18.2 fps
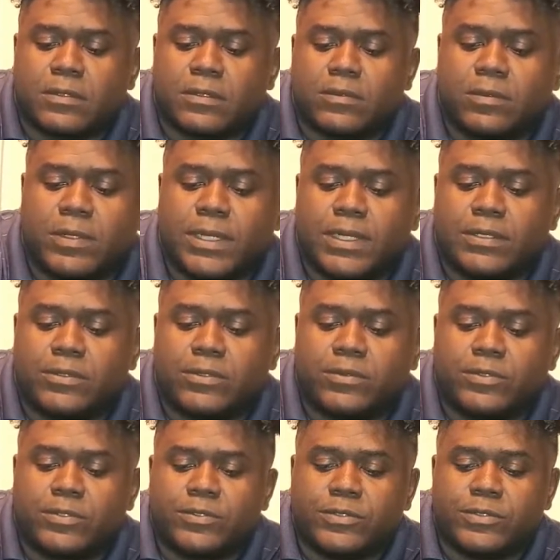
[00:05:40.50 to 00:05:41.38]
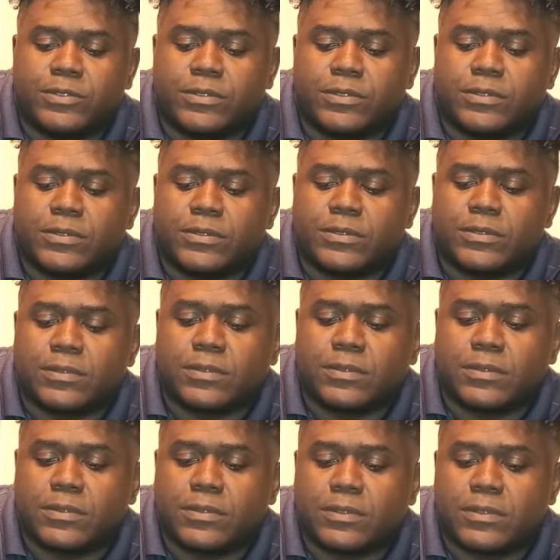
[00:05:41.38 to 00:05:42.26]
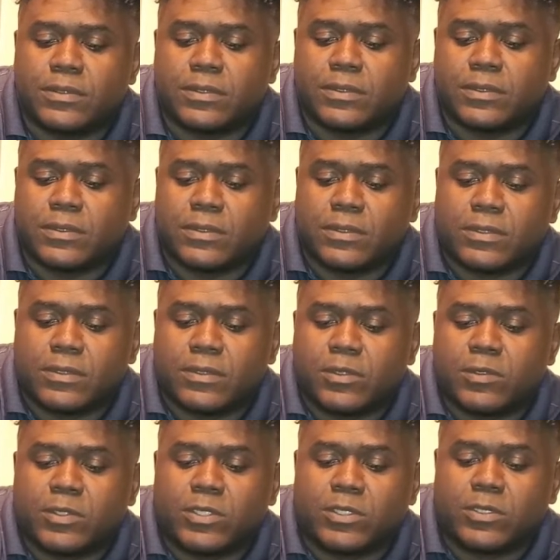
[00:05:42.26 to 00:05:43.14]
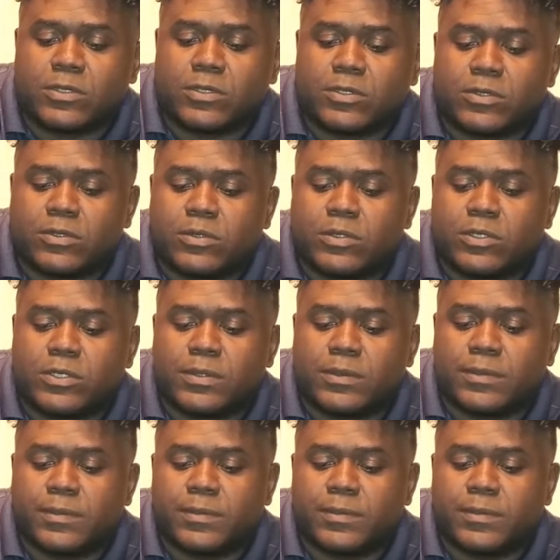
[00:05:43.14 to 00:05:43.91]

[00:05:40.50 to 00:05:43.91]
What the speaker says: around the roots with coco coir.